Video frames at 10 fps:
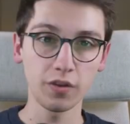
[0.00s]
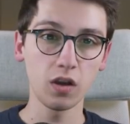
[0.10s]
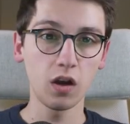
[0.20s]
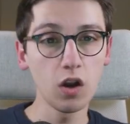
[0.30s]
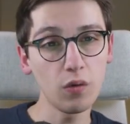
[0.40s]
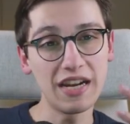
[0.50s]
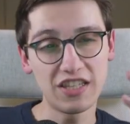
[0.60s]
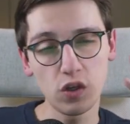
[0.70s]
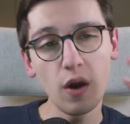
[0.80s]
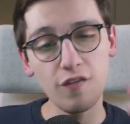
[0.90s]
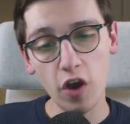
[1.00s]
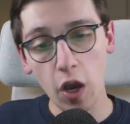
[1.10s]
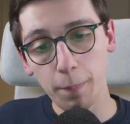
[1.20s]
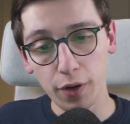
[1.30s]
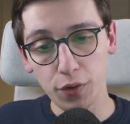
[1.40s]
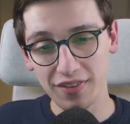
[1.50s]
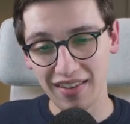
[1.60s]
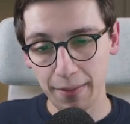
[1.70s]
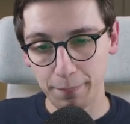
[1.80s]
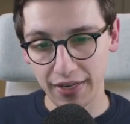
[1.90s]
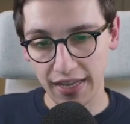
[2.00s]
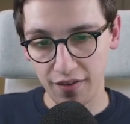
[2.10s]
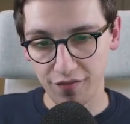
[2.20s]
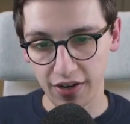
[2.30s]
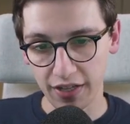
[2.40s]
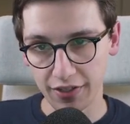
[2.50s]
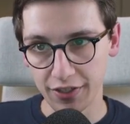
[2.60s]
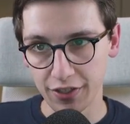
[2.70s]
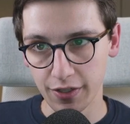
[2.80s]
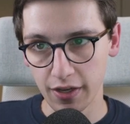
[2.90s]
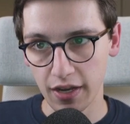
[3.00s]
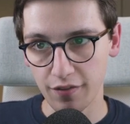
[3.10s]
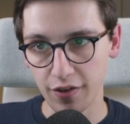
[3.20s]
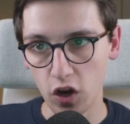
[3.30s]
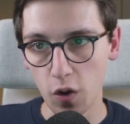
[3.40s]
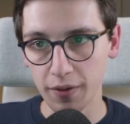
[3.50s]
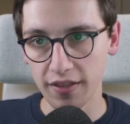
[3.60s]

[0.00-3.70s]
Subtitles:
All right, so I've uploaded a PDF file here, and if I open it in